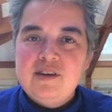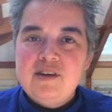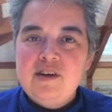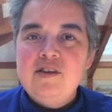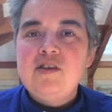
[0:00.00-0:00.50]

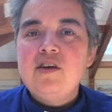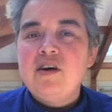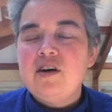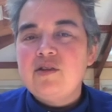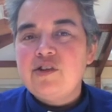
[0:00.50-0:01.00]
into the
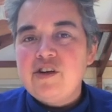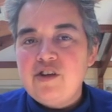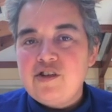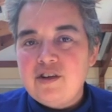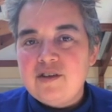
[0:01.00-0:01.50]

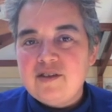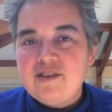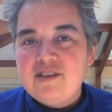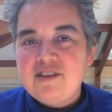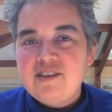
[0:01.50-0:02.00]
conversation,
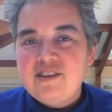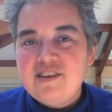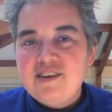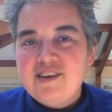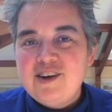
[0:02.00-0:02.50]

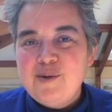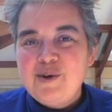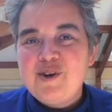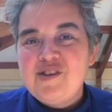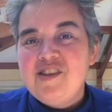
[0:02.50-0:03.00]

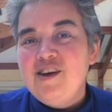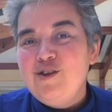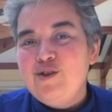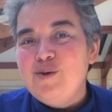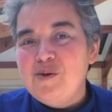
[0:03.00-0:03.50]
because they
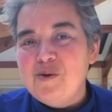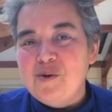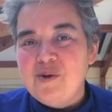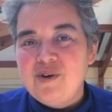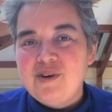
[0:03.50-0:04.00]
too
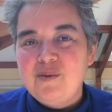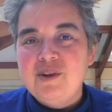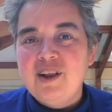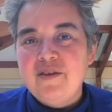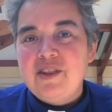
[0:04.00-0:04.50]

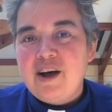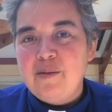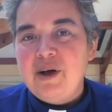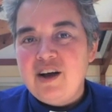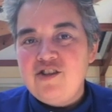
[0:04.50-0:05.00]
would love that
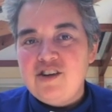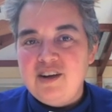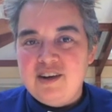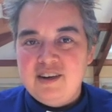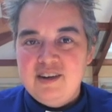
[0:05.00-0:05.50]
imagining,
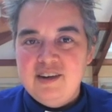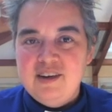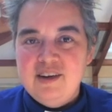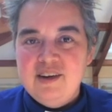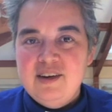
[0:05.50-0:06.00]

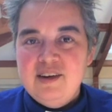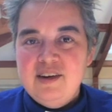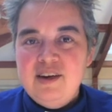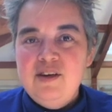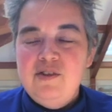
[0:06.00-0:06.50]

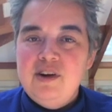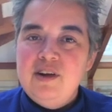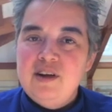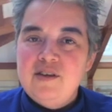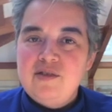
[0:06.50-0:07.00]
even
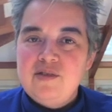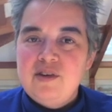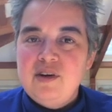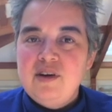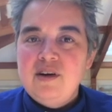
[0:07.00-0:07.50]
if
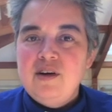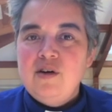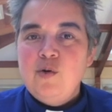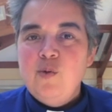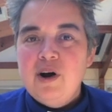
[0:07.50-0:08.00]

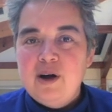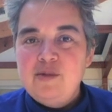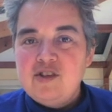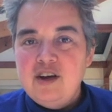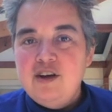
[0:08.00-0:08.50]
what I'm
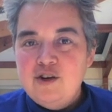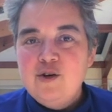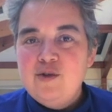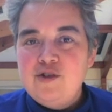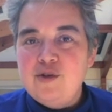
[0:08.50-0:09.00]
saying
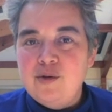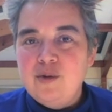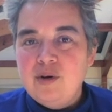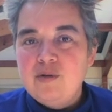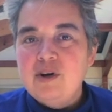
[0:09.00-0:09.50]
no to
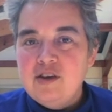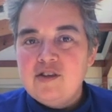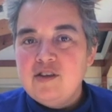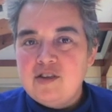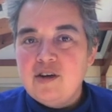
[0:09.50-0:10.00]

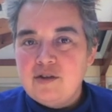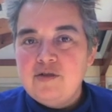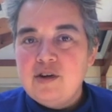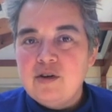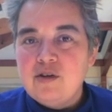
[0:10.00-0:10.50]
raises their
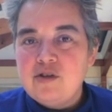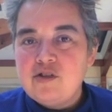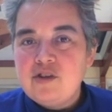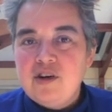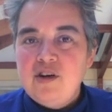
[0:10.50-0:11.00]

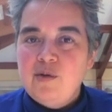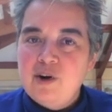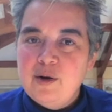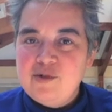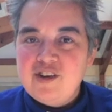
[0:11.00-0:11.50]
fears. What
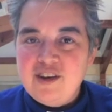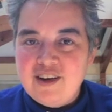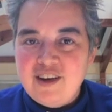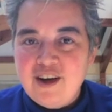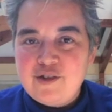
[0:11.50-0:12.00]
I'm
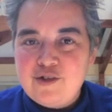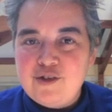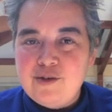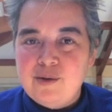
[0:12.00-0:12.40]
saying yes to